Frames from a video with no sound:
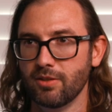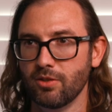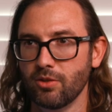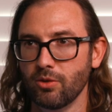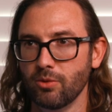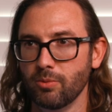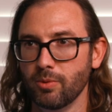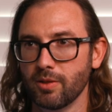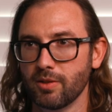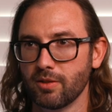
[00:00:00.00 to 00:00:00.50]

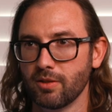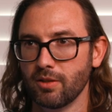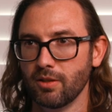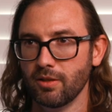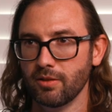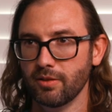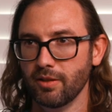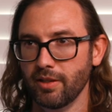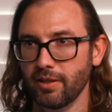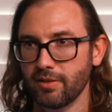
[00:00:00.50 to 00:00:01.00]
to what's
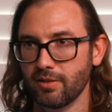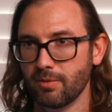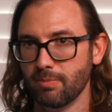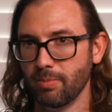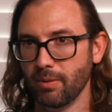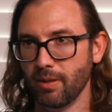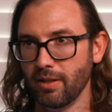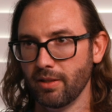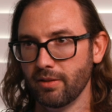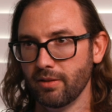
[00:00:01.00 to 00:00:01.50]
called a
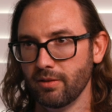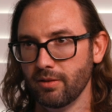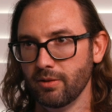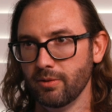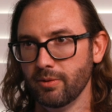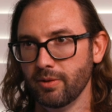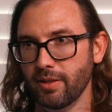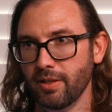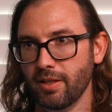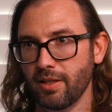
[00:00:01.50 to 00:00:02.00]

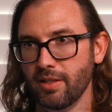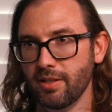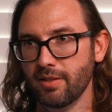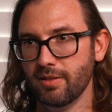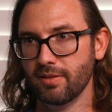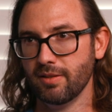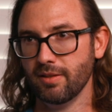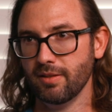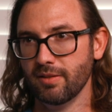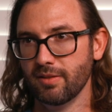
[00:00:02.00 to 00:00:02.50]

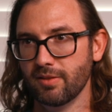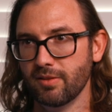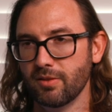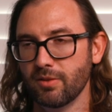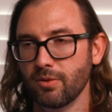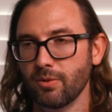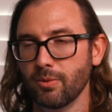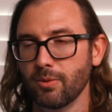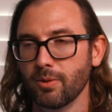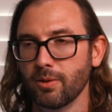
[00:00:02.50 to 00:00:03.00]

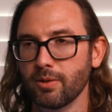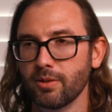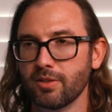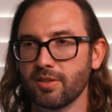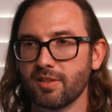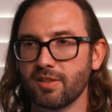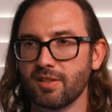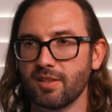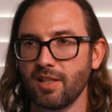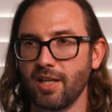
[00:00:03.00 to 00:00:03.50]
spondylolisthesis, or
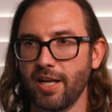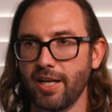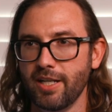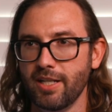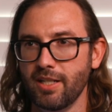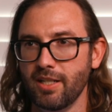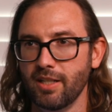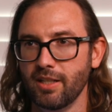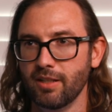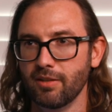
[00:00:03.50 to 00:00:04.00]

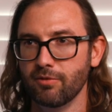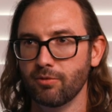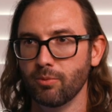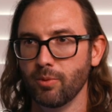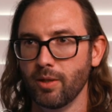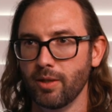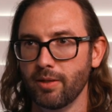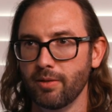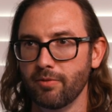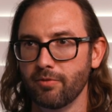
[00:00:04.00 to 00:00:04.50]
sliding of
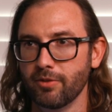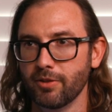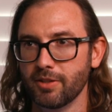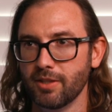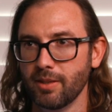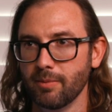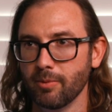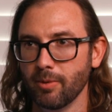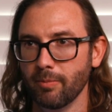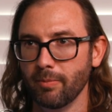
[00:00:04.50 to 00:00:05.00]
one
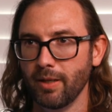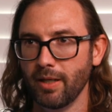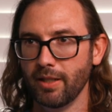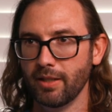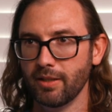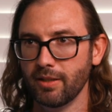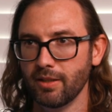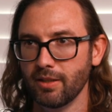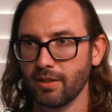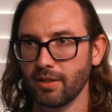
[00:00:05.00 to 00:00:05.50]
vertebral
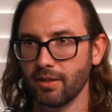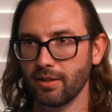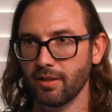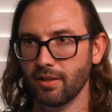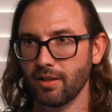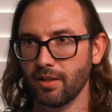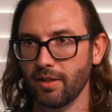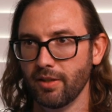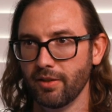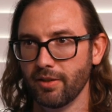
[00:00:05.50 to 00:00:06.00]
body on
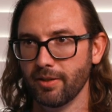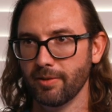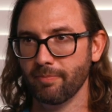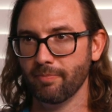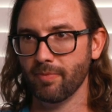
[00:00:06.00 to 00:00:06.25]
another.